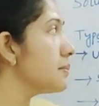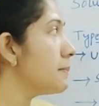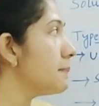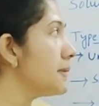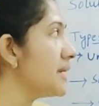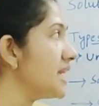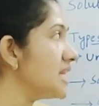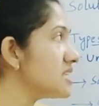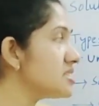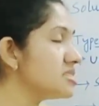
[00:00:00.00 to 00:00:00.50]

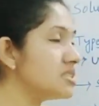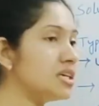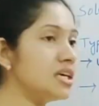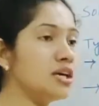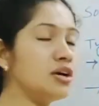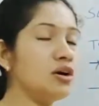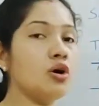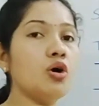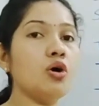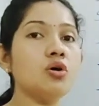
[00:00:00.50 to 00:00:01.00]

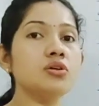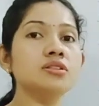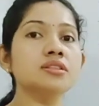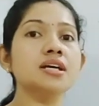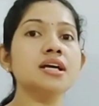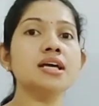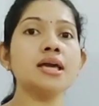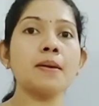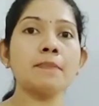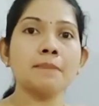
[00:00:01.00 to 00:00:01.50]
basing on
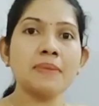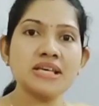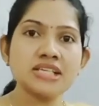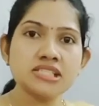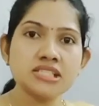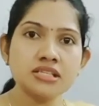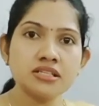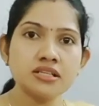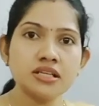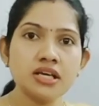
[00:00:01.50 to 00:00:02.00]
the
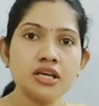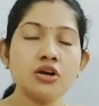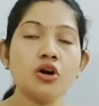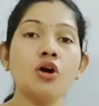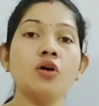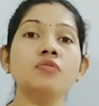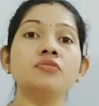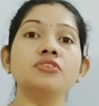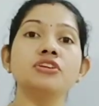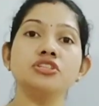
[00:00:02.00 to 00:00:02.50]
capacity
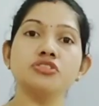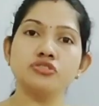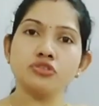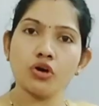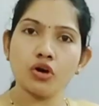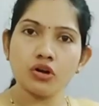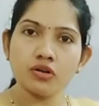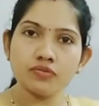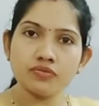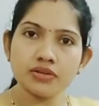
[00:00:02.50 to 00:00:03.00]
of
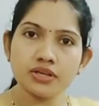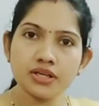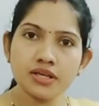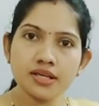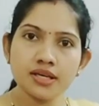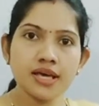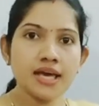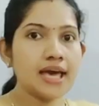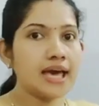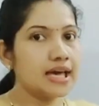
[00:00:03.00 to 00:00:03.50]

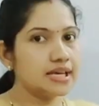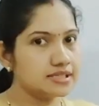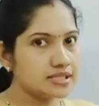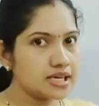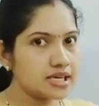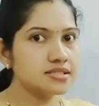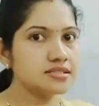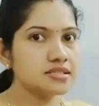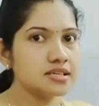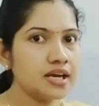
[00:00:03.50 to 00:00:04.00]
dissolving, as
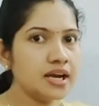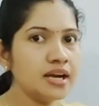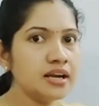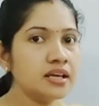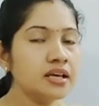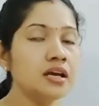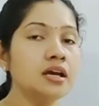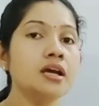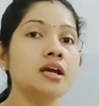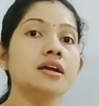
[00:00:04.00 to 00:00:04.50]
I
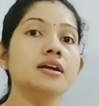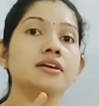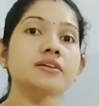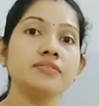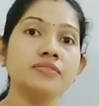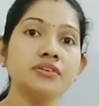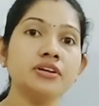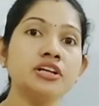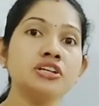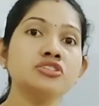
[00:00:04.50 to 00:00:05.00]
said,
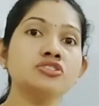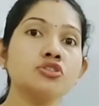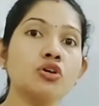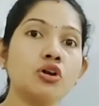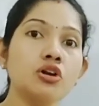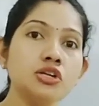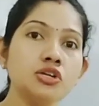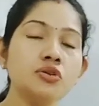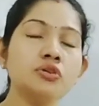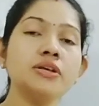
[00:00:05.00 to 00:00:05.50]
different
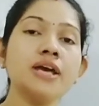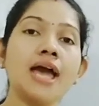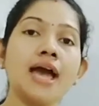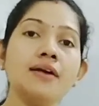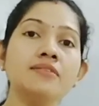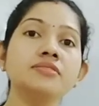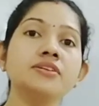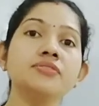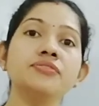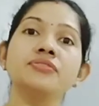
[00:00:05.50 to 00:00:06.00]
solute
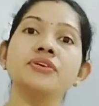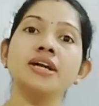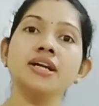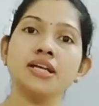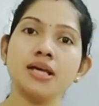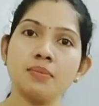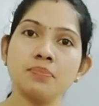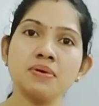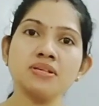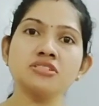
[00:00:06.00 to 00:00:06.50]
have
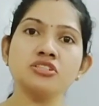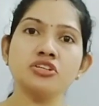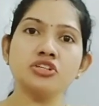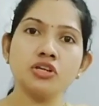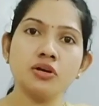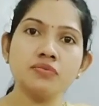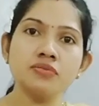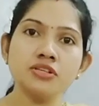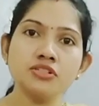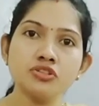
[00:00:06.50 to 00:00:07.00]
different capacity
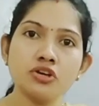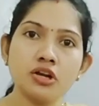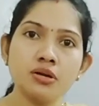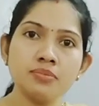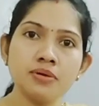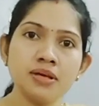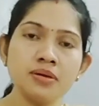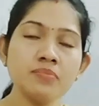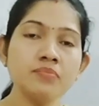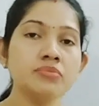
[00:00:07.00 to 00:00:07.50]
of
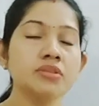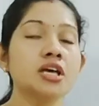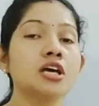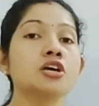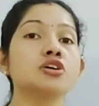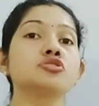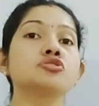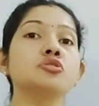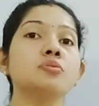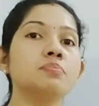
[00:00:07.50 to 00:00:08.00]
dissolving.
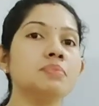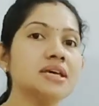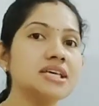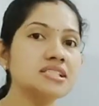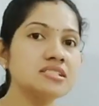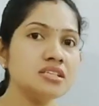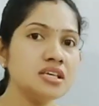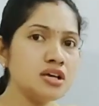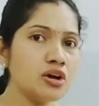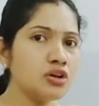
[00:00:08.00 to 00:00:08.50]
So
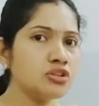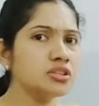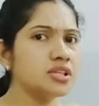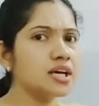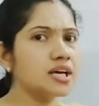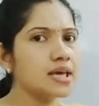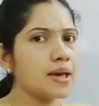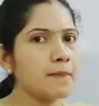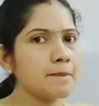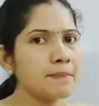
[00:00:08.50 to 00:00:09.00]
basing on
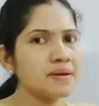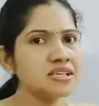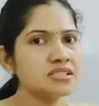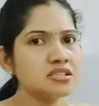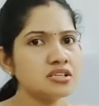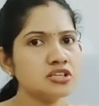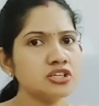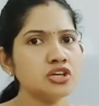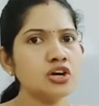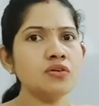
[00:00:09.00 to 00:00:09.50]
the
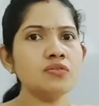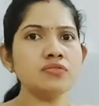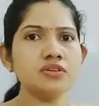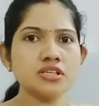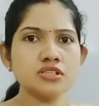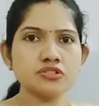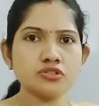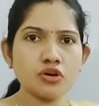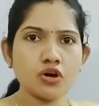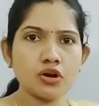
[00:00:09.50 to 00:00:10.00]
capacity of
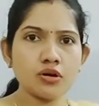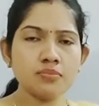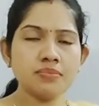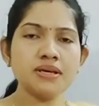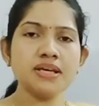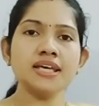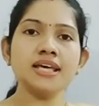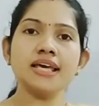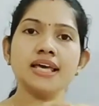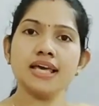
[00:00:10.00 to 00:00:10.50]

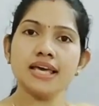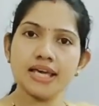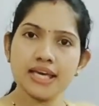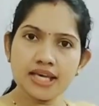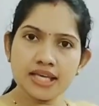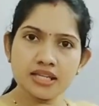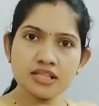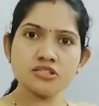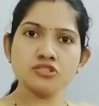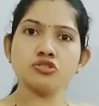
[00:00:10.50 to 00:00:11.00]
dissolving
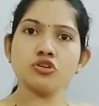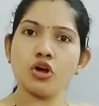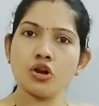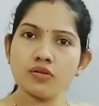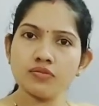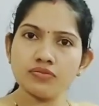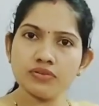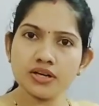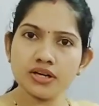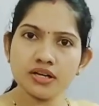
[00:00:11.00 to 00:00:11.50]
in
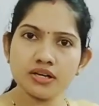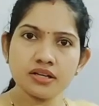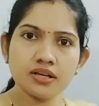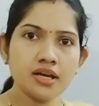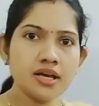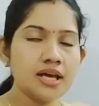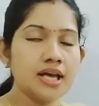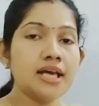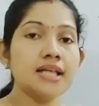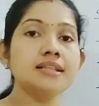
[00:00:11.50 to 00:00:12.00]
solvent,
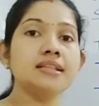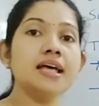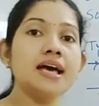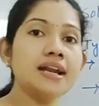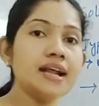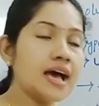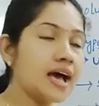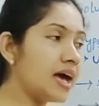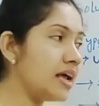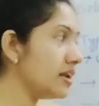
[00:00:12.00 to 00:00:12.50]

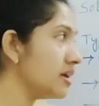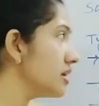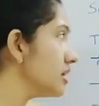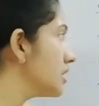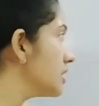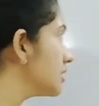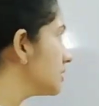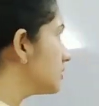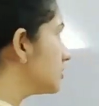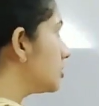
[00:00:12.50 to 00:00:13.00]
there
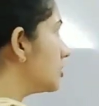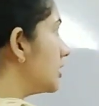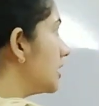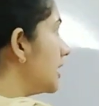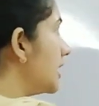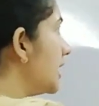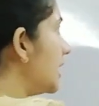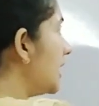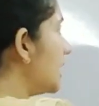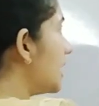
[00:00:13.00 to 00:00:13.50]
are
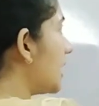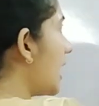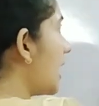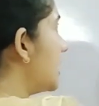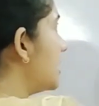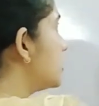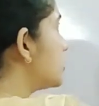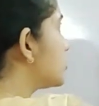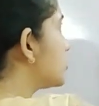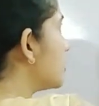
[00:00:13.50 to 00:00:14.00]
three
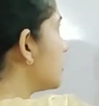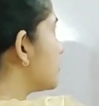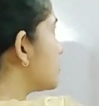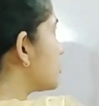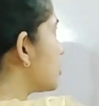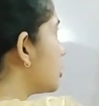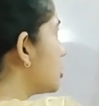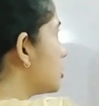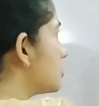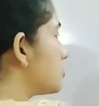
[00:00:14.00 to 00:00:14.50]
types of
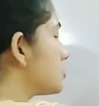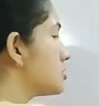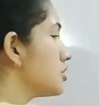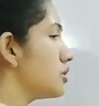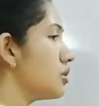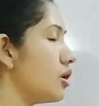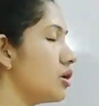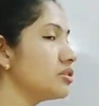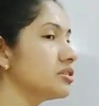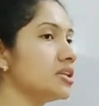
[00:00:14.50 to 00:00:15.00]

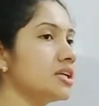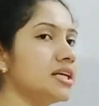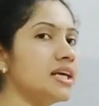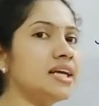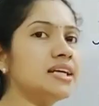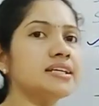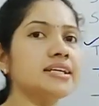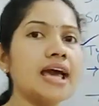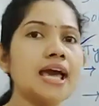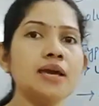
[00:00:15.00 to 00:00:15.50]
solution or
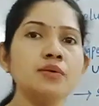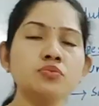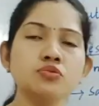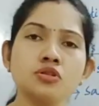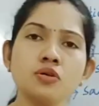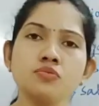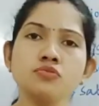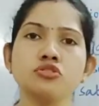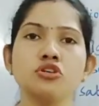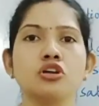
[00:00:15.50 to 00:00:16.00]
three types
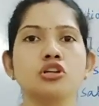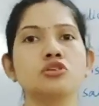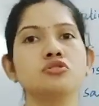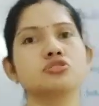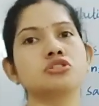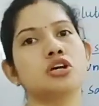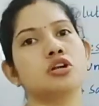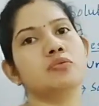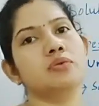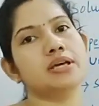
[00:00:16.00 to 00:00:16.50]
of
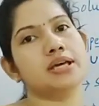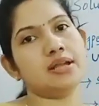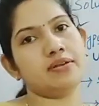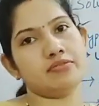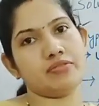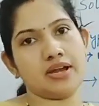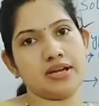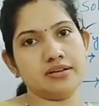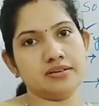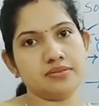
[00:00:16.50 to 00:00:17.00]
solution we can
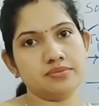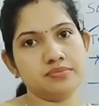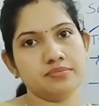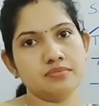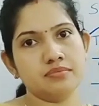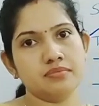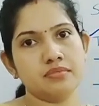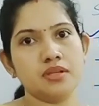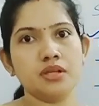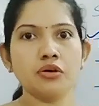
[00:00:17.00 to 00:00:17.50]
find.
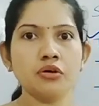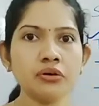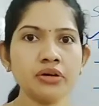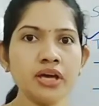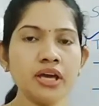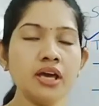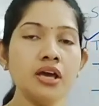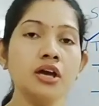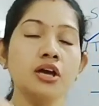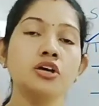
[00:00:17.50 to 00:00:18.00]

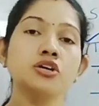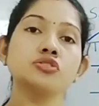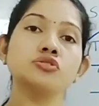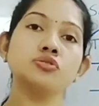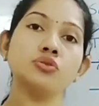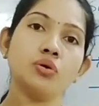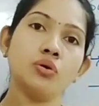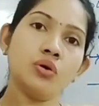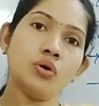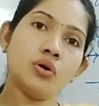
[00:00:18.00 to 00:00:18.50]
Okay,
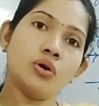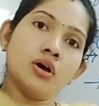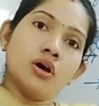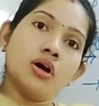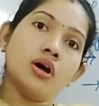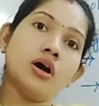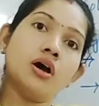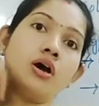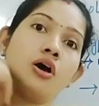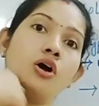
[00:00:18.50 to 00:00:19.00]
so
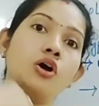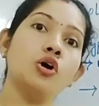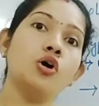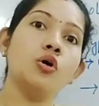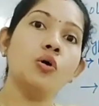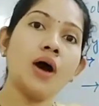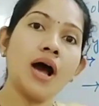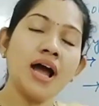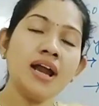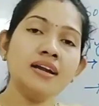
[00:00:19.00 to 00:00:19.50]

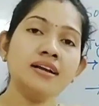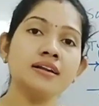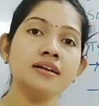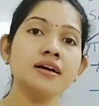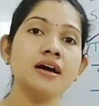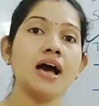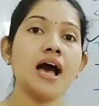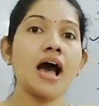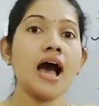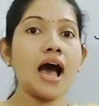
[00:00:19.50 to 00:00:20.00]
what
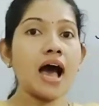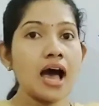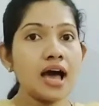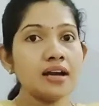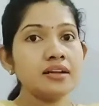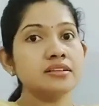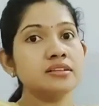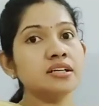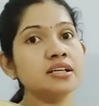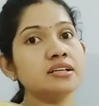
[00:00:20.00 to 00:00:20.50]
are
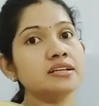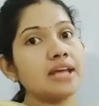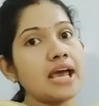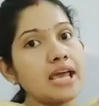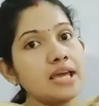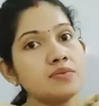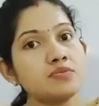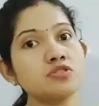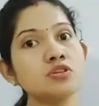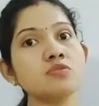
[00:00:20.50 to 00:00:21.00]
the
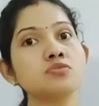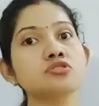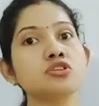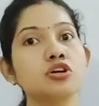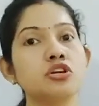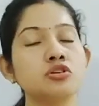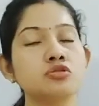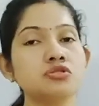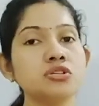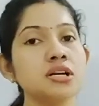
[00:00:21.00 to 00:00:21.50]
types of
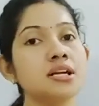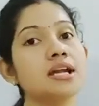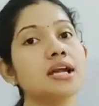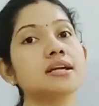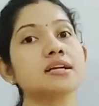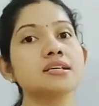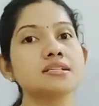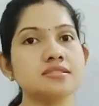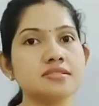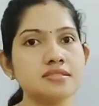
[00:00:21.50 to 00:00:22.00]
solution?
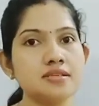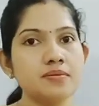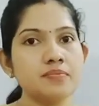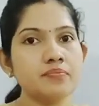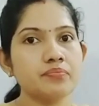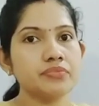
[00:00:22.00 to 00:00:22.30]
Let us see.